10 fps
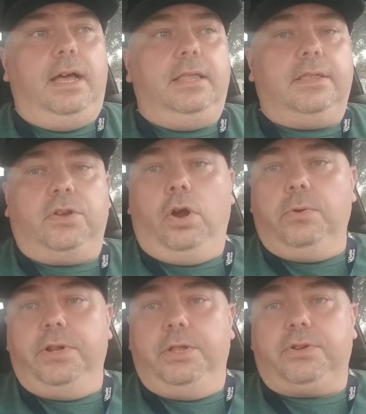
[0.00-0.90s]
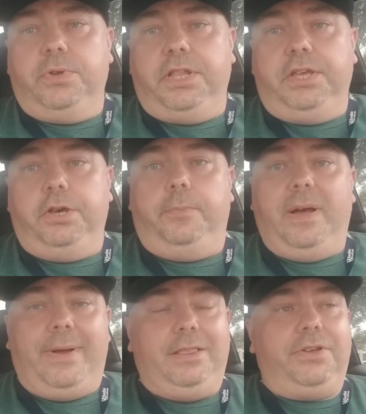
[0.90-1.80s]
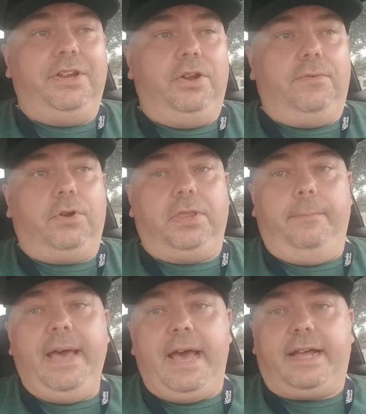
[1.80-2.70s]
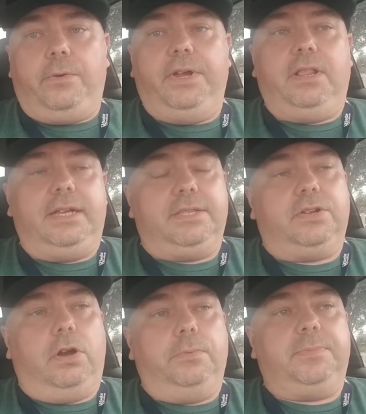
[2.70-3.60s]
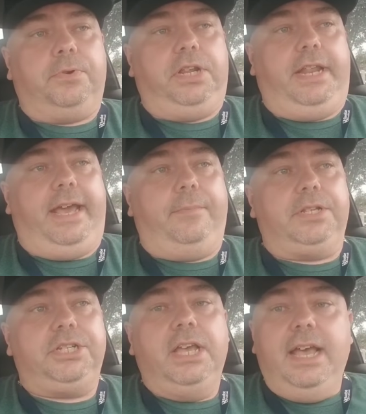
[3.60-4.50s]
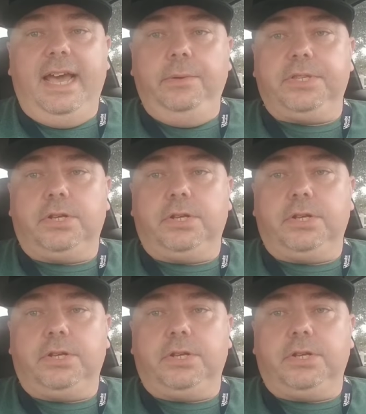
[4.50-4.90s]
the card would have looked really good. But by looking it over on the back, I realized the card was pretty damaged. And it was